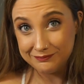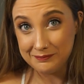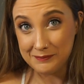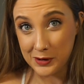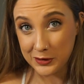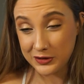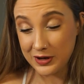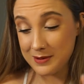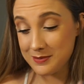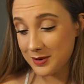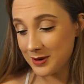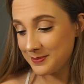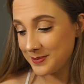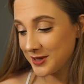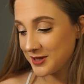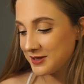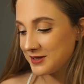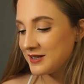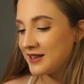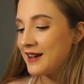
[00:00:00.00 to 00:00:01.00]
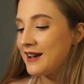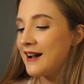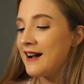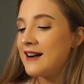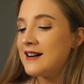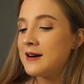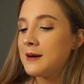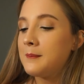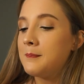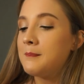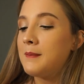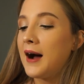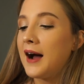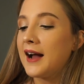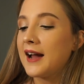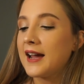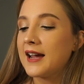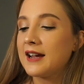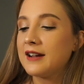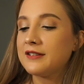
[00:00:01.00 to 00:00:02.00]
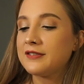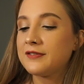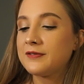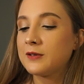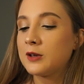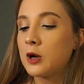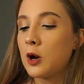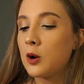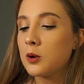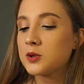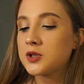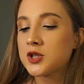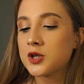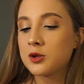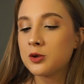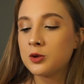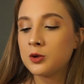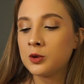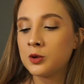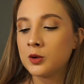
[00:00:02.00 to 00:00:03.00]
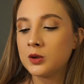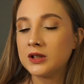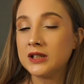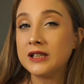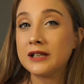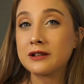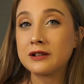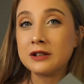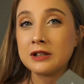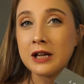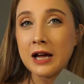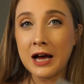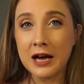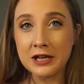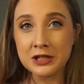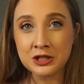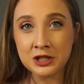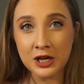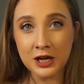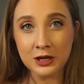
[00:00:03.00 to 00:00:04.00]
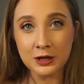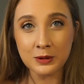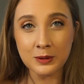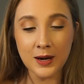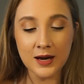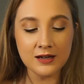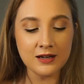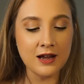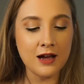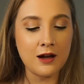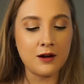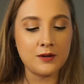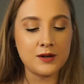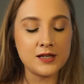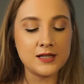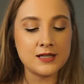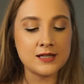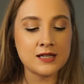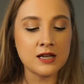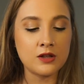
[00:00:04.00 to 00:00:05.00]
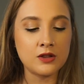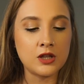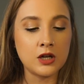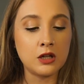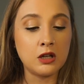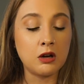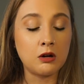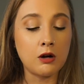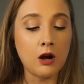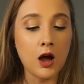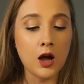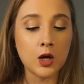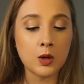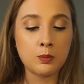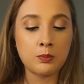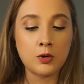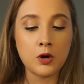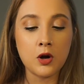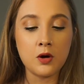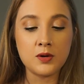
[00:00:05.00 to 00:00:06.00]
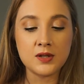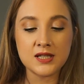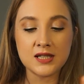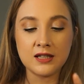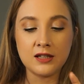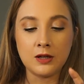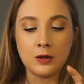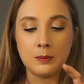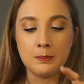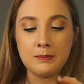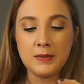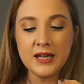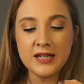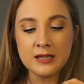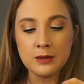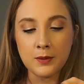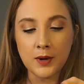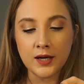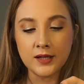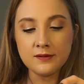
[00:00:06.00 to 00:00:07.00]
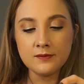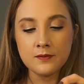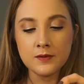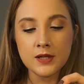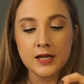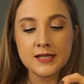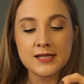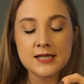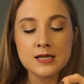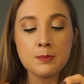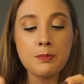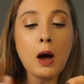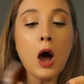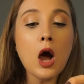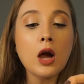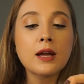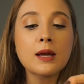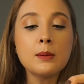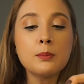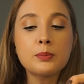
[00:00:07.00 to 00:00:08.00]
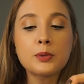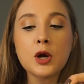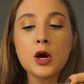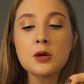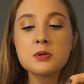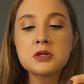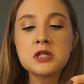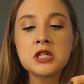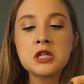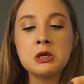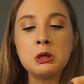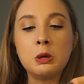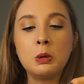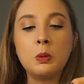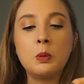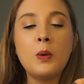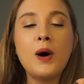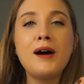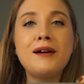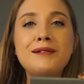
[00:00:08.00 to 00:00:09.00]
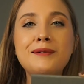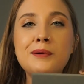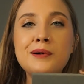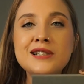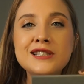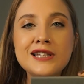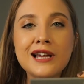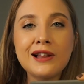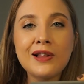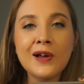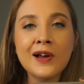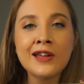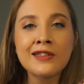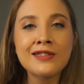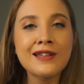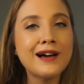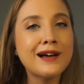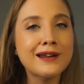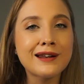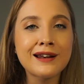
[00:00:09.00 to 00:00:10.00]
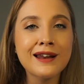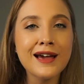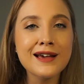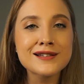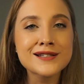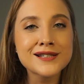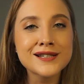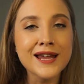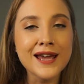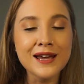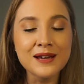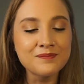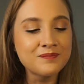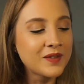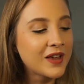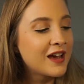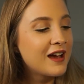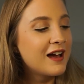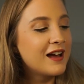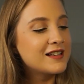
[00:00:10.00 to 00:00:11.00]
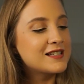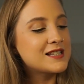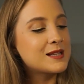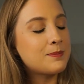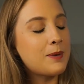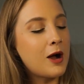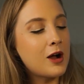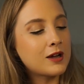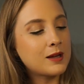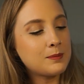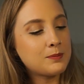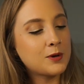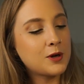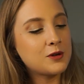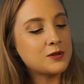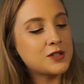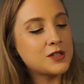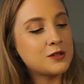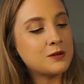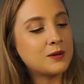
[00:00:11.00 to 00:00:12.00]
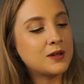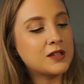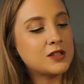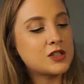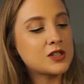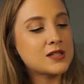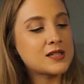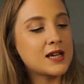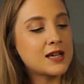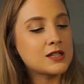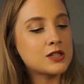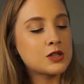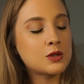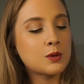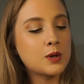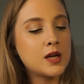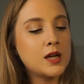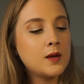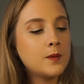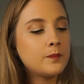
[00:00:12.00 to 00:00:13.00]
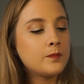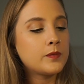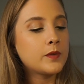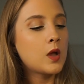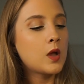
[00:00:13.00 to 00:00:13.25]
multi-purpose. My go-to little eyeshadow right now is the Lorac Pro. It's a little mini one. It's the Pocket Pro 2. Well, would you look at that? It has a name. It's the Pocket Pro 2 and it just has 3